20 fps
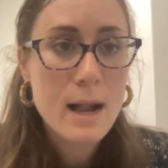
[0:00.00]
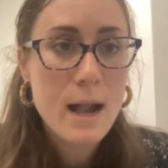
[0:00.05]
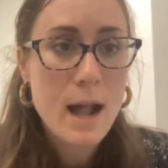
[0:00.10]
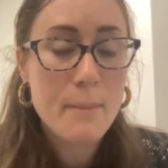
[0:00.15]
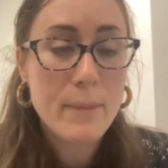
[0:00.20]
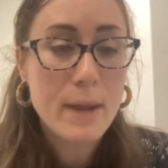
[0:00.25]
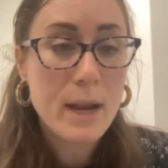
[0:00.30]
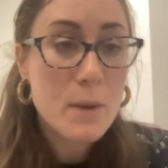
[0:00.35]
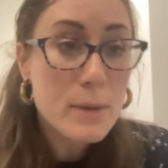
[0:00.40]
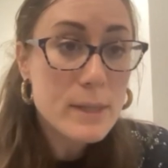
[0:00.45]

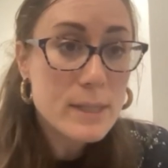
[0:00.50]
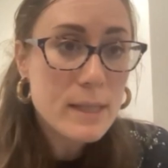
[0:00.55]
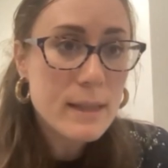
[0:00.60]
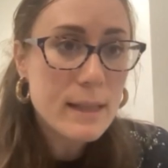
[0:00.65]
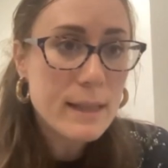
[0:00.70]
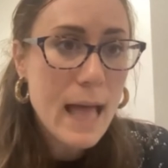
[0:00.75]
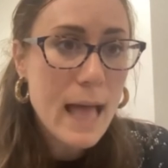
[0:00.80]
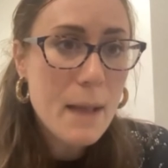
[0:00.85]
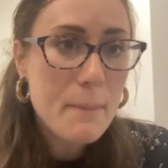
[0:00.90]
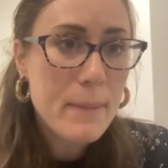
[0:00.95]
Um, and I will say
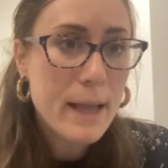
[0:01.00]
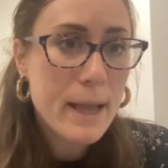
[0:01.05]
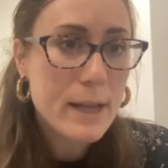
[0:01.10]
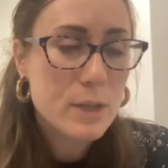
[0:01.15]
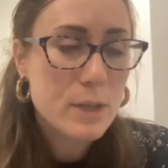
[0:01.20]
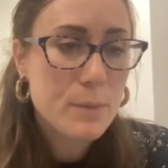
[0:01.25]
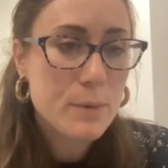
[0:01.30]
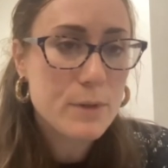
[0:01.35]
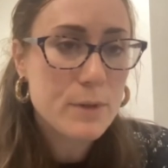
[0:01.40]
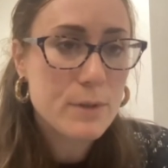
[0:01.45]
that LACMA
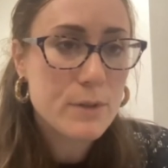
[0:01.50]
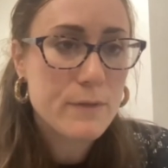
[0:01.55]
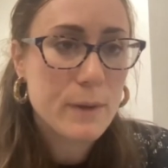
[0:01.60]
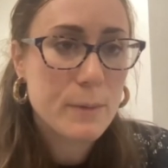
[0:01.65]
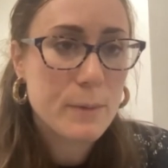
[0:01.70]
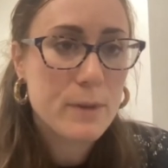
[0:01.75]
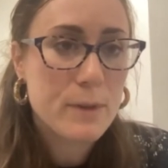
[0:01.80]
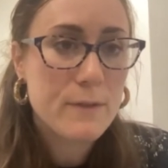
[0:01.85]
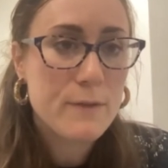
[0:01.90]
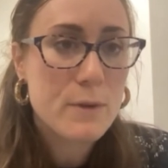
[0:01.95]
actually produced
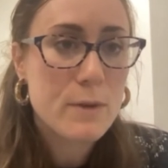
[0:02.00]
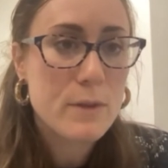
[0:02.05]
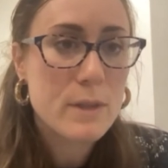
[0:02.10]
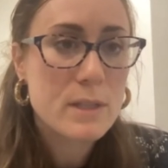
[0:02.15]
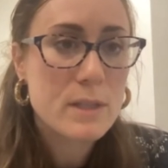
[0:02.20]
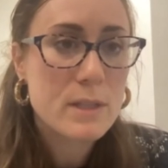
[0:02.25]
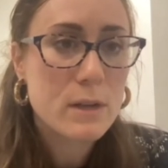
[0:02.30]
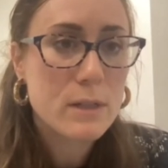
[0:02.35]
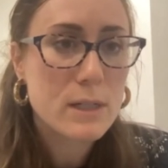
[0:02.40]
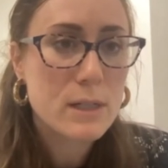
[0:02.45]
films with a few of
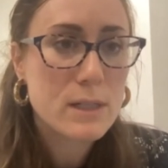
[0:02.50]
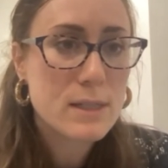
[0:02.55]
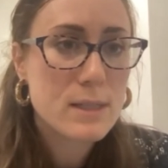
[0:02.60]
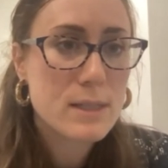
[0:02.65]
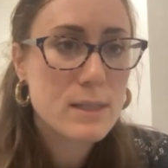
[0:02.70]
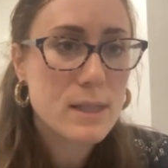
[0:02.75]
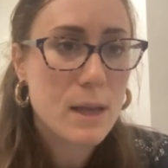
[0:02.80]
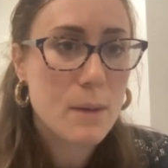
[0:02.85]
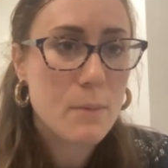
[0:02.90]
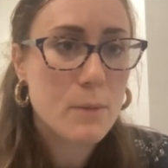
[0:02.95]
these
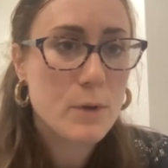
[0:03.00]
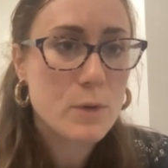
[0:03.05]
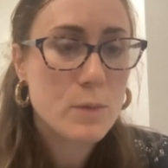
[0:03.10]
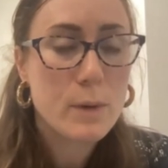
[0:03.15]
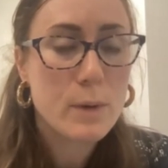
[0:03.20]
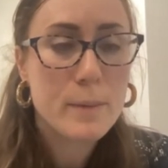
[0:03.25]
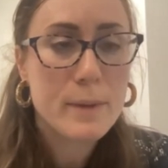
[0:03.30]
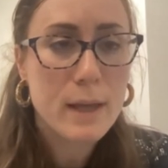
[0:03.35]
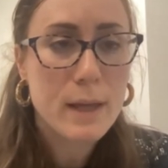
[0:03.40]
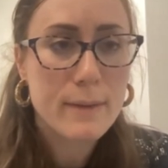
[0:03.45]
artists, um, which
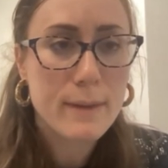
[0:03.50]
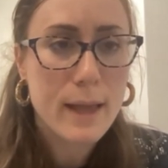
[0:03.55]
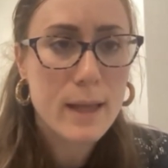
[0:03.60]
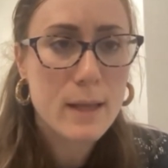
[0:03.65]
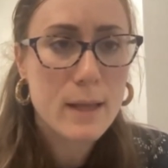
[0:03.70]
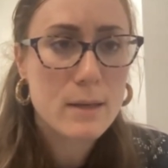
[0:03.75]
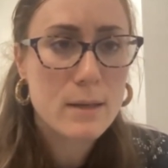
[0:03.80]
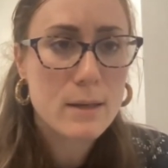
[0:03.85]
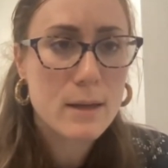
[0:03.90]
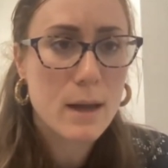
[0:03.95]
will be
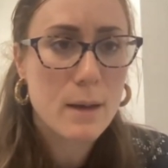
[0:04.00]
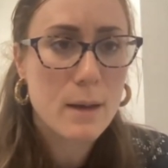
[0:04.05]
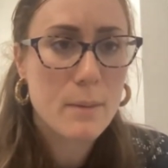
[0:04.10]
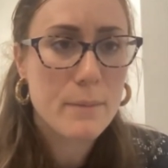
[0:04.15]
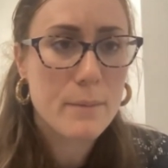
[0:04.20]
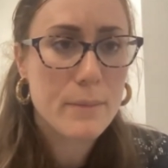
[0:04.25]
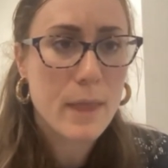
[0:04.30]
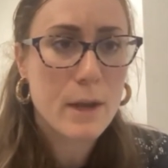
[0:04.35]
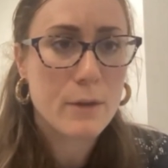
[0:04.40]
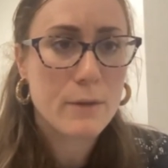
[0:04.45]
online.
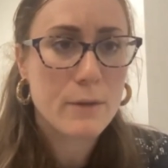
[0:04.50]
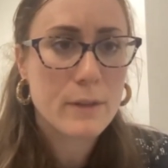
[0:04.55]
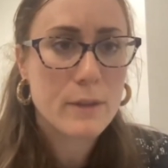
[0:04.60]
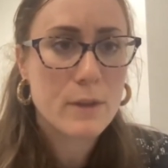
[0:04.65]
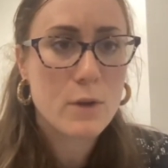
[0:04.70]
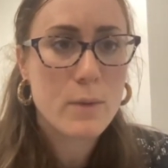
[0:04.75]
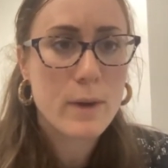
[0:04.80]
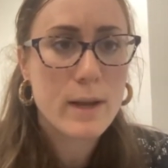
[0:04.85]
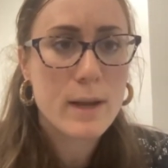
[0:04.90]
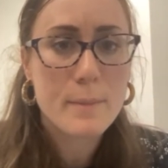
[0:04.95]
Um, I don't think
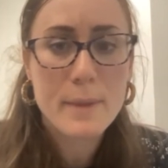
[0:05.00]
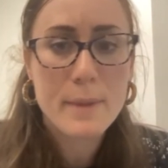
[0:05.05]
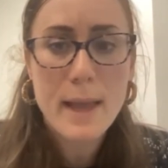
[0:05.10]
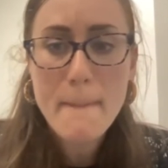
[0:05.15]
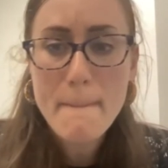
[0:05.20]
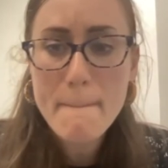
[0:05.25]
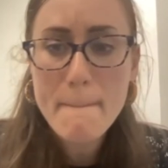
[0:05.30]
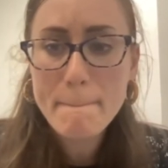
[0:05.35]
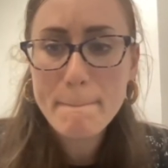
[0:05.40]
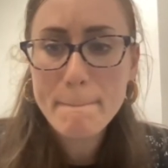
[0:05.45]
they're quite up yet.